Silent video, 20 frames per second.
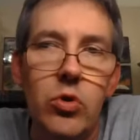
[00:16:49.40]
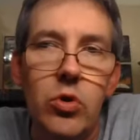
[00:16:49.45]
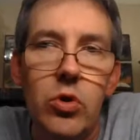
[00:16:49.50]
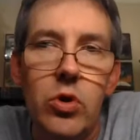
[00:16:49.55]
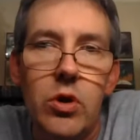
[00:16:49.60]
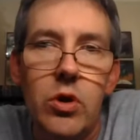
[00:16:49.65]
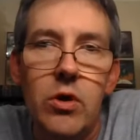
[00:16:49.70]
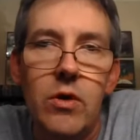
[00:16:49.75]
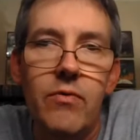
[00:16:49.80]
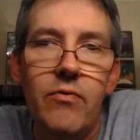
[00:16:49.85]

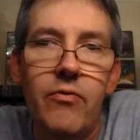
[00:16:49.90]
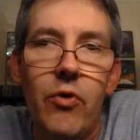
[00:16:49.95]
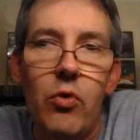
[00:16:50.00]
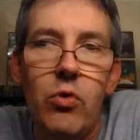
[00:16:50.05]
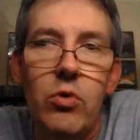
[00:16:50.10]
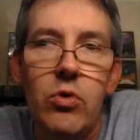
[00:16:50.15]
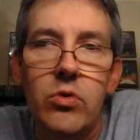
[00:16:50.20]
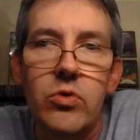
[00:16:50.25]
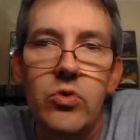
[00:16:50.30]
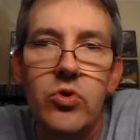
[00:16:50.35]

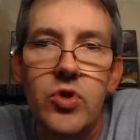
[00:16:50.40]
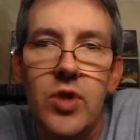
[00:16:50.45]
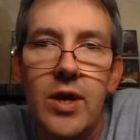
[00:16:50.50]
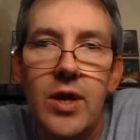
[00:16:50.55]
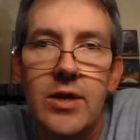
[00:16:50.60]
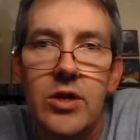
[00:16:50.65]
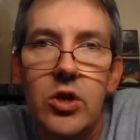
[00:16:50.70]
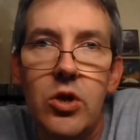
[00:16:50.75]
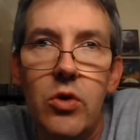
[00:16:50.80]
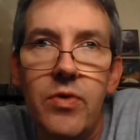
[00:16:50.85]
vocals
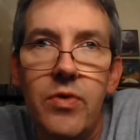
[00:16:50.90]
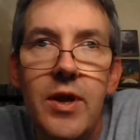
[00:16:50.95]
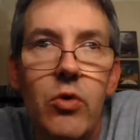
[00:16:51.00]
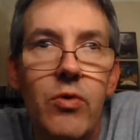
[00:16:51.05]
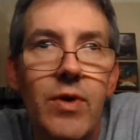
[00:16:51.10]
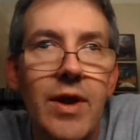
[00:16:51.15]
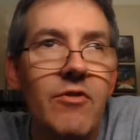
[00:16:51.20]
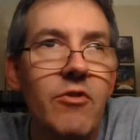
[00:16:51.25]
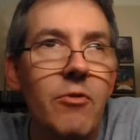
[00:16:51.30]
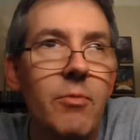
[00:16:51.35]
that, they
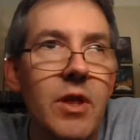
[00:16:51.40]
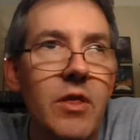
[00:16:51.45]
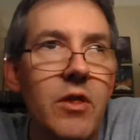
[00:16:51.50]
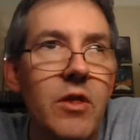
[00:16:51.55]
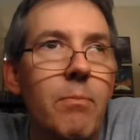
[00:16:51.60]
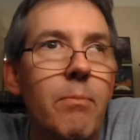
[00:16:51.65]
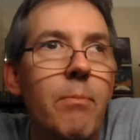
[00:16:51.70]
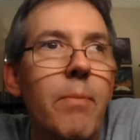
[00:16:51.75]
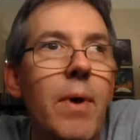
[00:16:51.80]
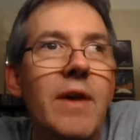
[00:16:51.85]
don't have to be the